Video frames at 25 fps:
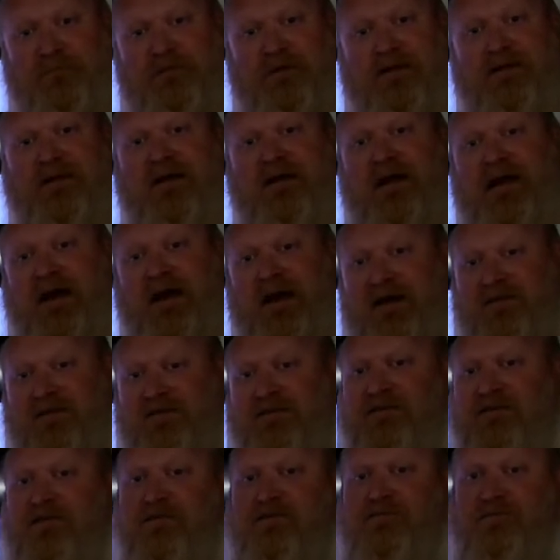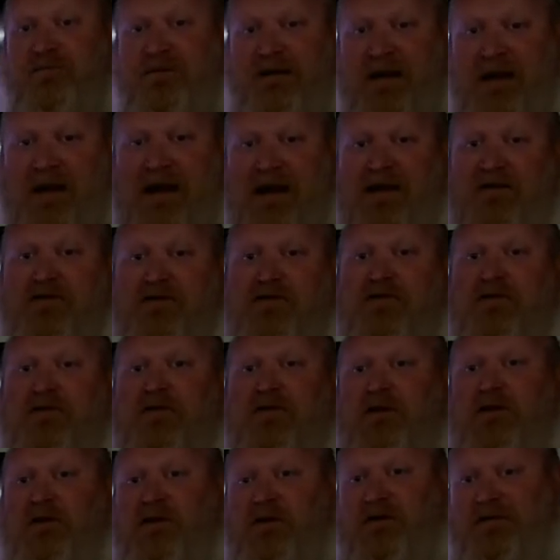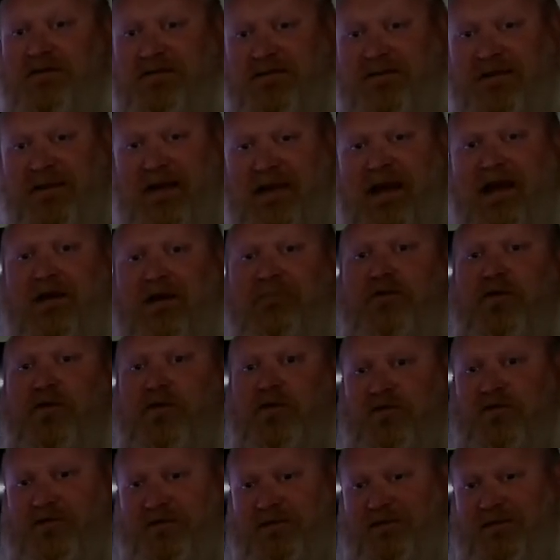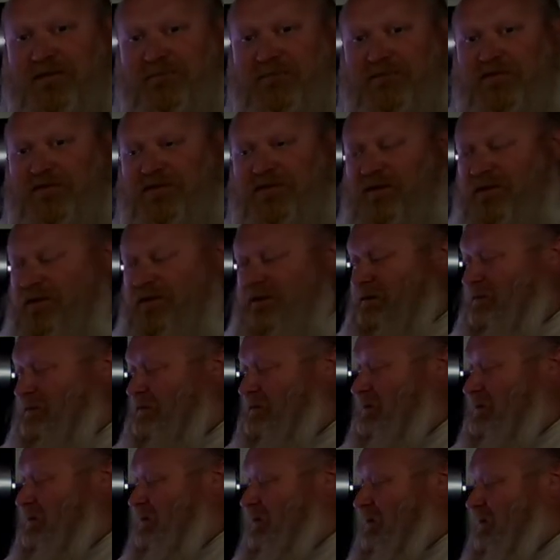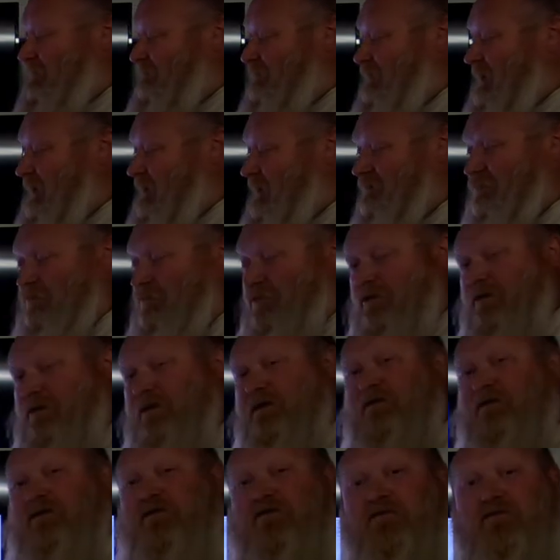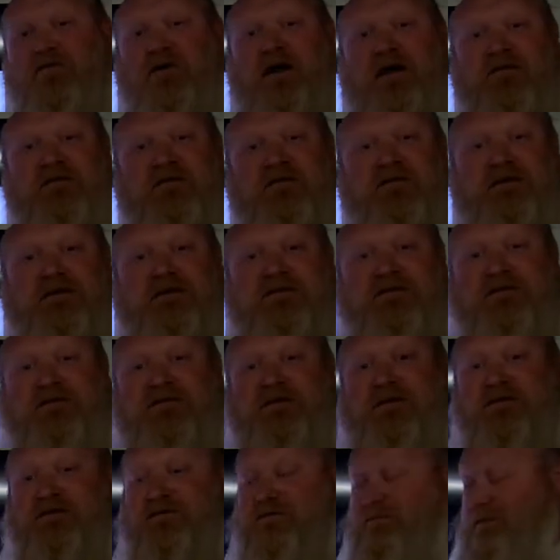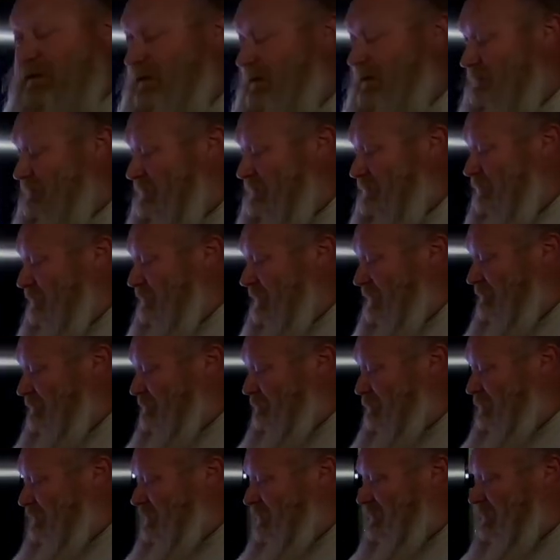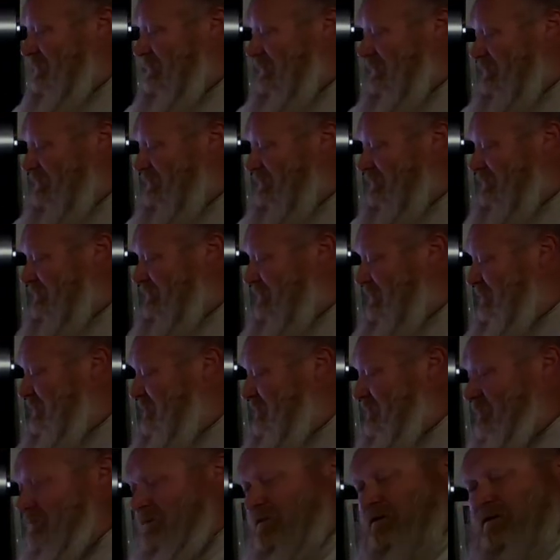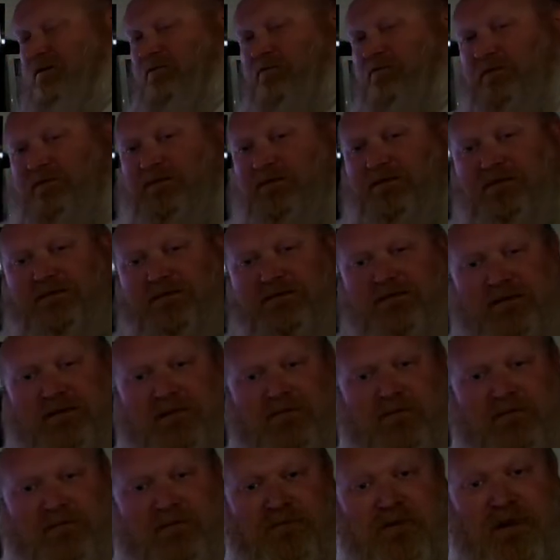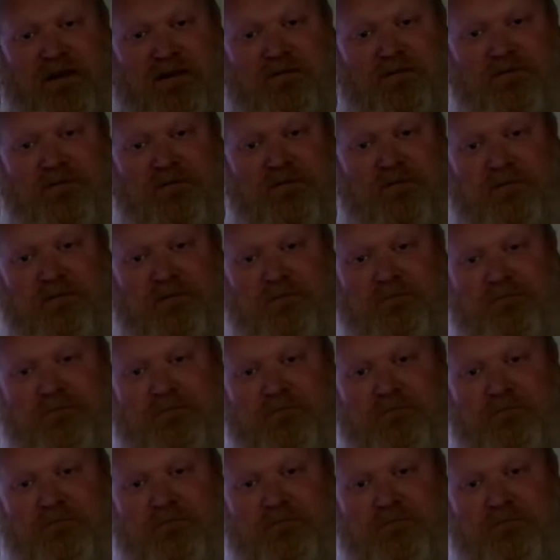It has to latch, snap, or zip shut. If that drawer under your driver's seat does not do that, then you have to put it in a container with an integral fastener,